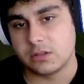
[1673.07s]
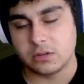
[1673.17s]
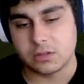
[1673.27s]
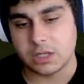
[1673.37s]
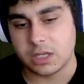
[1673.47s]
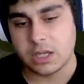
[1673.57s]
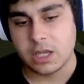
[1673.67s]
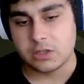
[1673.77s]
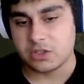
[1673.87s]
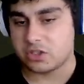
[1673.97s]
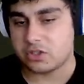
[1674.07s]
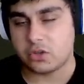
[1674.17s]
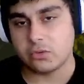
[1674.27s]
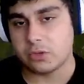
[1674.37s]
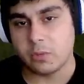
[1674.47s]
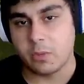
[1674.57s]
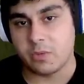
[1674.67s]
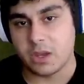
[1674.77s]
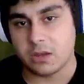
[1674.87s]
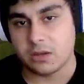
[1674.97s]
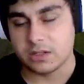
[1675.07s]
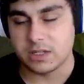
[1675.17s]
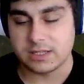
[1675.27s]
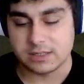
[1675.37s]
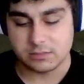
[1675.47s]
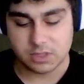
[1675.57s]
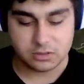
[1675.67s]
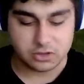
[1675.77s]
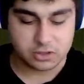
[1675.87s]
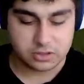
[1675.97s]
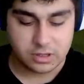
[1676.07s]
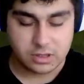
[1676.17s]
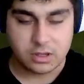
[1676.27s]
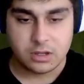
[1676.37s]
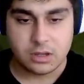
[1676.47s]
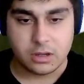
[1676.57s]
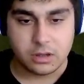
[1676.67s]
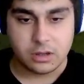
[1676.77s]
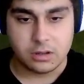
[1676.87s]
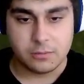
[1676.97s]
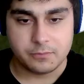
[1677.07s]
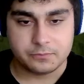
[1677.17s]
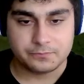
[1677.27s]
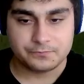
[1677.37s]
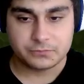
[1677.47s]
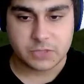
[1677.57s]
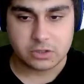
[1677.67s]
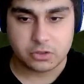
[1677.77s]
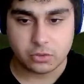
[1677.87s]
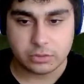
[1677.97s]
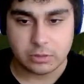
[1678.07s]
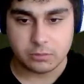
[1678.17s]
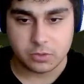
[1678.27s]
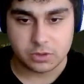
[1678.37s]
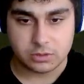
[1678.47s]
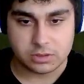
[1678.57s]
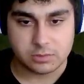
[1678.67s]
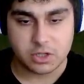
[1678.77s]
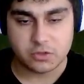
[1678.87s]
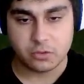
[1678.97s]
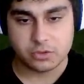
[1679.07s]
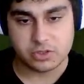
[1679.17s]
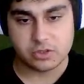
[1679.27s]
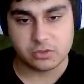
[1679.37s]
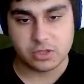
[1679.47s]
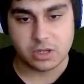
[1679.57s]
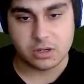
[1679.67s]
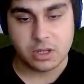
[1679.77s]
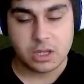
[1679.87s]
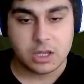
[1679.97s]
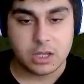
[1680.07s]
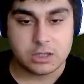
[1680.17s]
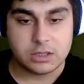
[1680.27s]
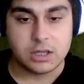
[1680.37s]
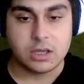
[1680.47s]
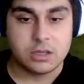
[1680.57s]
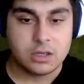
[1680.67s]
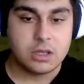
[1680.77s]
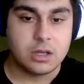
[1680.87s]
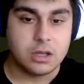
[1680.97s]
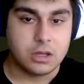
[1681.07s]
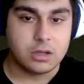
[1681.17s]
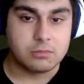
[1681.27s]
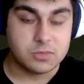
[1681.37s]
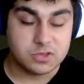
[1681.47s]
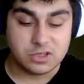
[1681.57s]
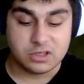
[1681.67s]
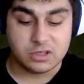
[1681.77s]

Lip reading: Okay, just throw them away. It doesn't matter. Just um throw them with as much force as you can. And yeah, the